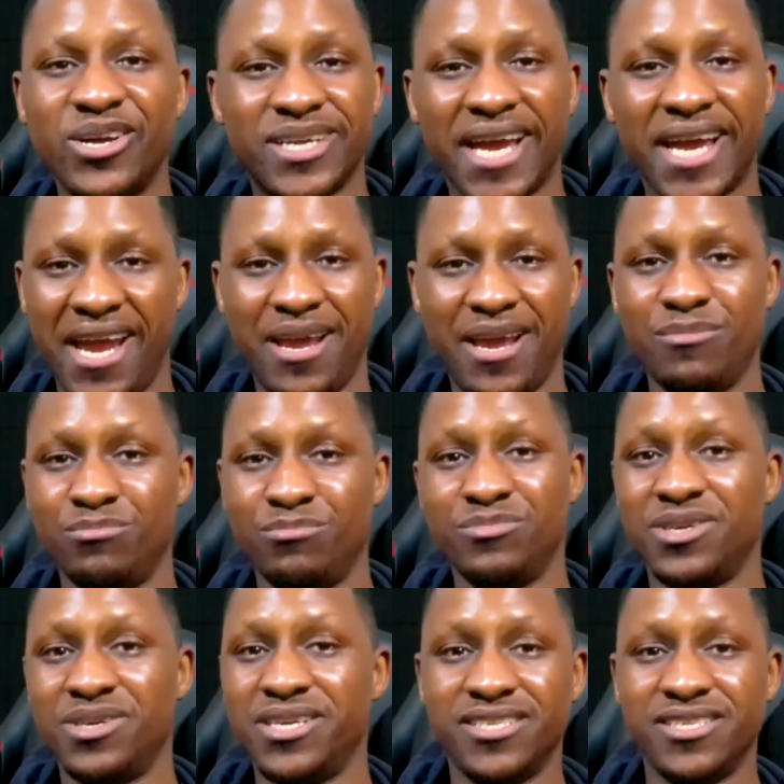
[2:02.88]
game
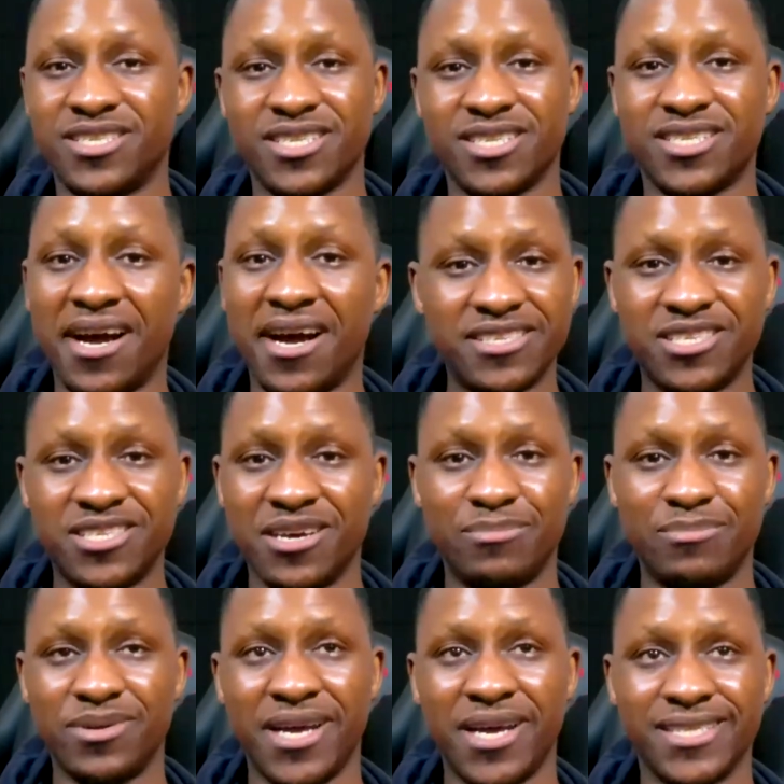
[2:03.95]
is a toss-up
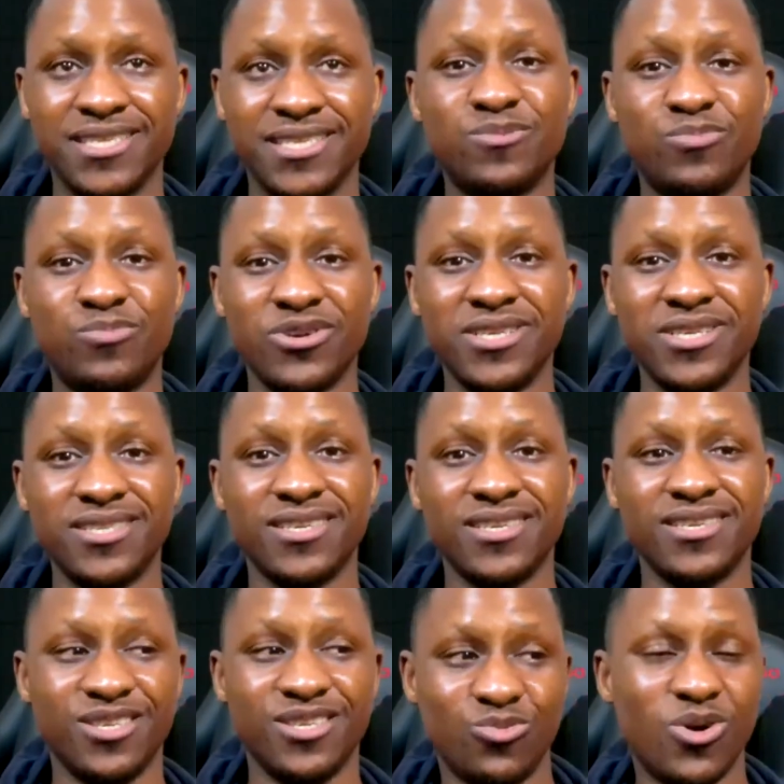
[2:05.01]
at this point.
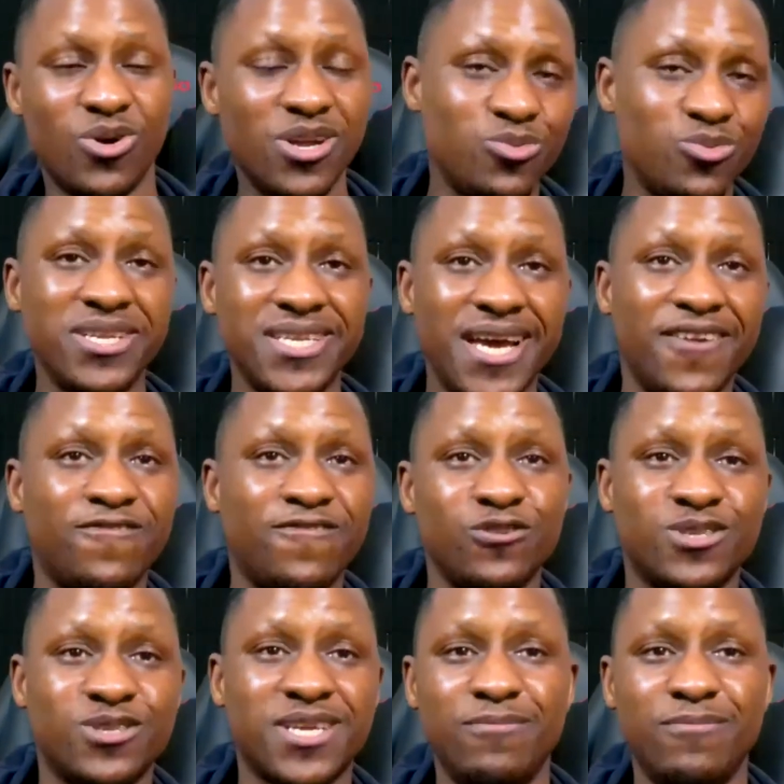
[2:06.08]
You want to win that
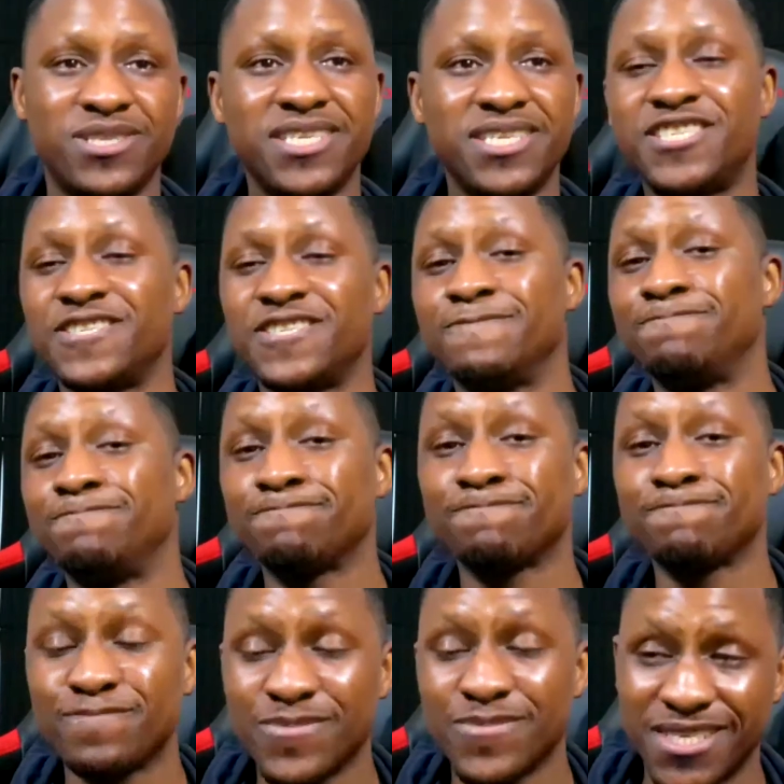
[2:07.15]
first competition.
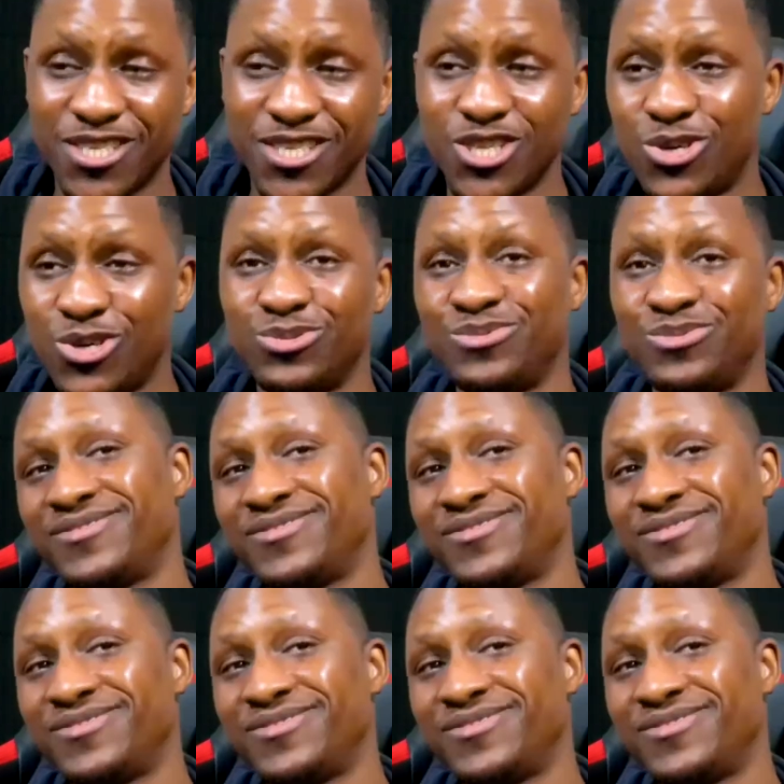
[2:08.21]
So